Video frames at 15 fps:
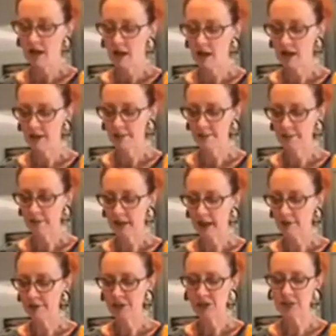I
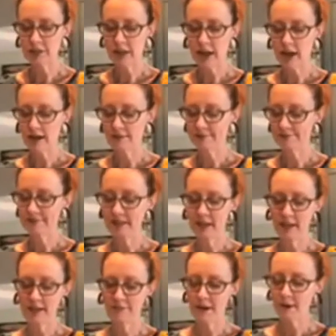would just,
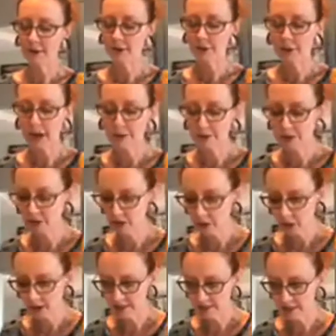if I were you, I would just
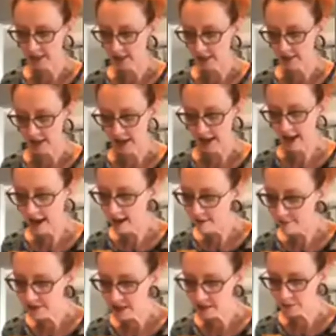look and see that they have
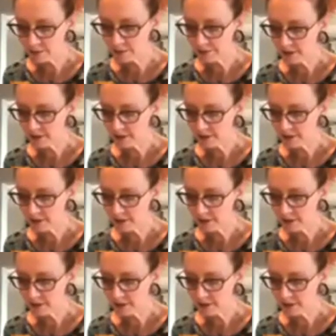these